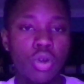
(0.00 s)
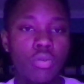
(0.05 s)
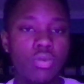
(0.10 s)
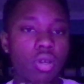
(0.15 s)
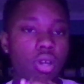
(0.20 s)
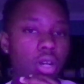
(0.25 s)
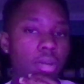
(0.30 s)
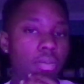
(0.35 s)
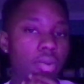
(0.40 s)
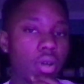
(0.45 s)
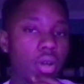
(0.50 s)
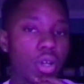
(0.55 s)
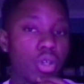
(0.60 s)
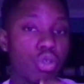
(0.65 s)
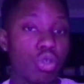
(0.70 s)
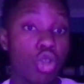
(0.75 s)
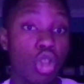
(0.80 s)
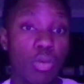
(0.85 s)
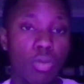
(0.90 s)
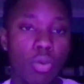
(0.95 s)
I'm talking about
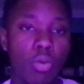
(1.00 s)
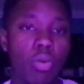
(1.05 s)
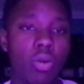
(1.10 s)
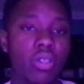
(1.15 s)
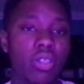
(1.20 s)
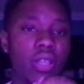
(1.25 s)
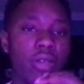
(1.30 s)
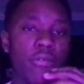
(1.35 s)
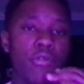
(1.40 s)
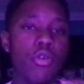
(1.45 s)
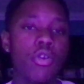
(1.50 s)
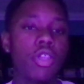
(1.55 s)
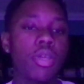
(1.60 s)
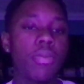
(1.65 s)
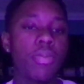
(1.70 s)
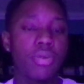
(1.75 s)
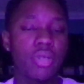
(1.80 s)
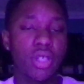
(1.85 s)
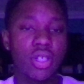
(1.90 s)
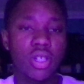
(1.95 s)
controllable ones. If you're in the
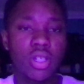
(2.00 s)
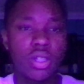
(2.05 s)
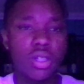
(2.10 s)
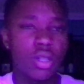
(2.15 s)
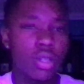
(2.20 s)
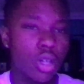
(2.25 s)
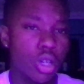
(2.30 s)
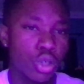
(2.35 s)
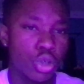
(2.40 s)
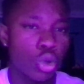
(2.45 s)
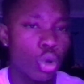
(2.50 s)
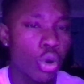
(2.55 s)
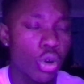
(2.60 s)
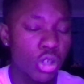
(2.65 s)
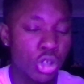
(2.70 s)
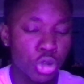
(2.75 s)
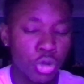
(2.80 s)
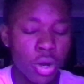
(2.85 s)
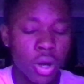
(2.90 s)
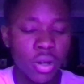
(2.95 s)
position to control your
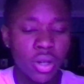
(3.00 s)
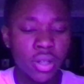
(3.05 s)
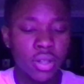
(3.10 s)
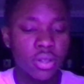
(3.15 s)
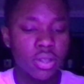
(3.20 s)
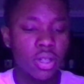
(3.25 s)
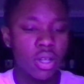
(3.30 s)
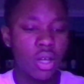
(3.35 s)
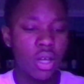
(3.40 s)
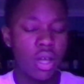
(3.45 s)
surroundings,